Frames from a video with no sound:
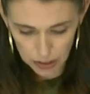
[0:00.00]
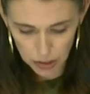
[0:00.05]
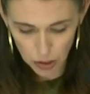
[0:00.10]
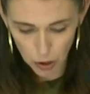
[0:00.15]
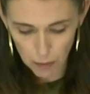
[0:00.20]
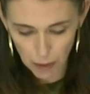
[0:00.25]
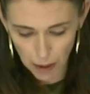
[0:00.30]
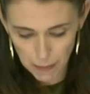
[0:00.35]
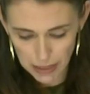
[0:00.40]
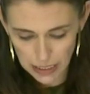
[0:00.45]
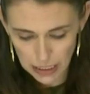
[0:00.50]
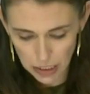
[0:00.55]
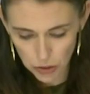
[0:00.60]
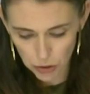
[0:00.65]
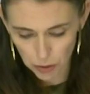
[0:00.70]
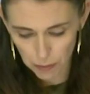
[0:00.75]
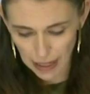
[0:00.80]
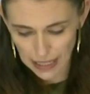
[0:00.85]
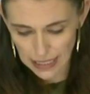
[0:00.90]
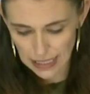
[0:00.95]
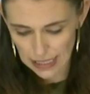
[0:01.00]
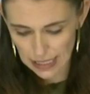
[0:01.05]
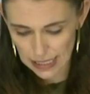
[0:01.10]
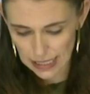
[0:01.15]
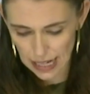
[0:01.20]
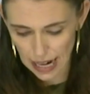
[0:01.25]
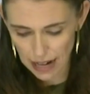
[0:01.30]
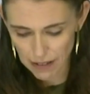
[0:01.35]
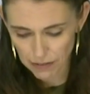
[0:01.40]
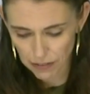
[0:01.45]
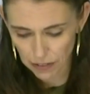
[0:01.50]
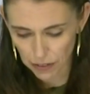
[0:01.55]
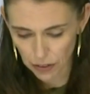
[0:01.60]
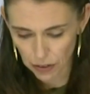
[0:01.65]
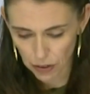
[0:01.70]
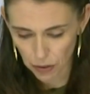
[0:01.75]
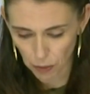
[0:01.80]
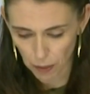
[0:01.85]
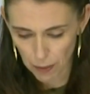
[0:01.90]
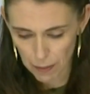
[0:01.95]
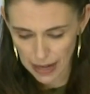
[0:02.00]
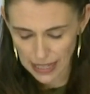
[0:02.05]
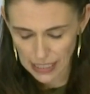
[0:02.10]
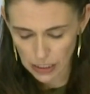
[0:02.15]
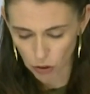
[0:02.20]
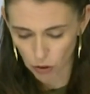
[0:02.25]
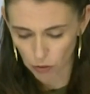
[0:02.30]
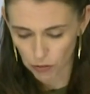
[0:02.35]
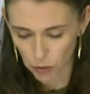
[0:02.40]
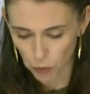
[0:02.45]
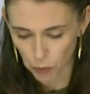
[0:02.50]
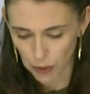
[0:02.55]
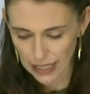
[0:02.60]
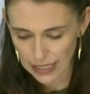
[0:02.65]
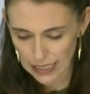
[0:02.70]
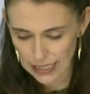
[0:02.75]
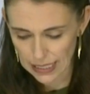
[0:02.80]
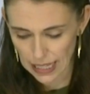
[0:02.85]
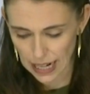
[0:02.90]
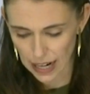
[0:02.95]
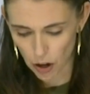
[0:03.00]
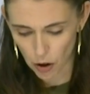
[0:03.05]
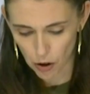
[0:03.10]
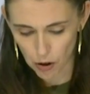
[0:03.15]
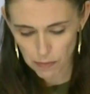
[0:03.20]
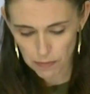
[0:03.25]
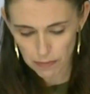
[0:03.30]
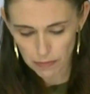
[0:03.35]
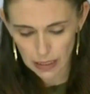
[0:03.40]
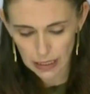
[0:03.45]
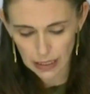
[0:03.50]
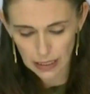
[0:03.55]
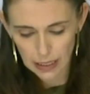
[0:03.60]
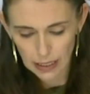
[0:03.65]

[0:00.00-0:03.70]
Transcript: So my message remains the same for the remainder of the week. Stay home.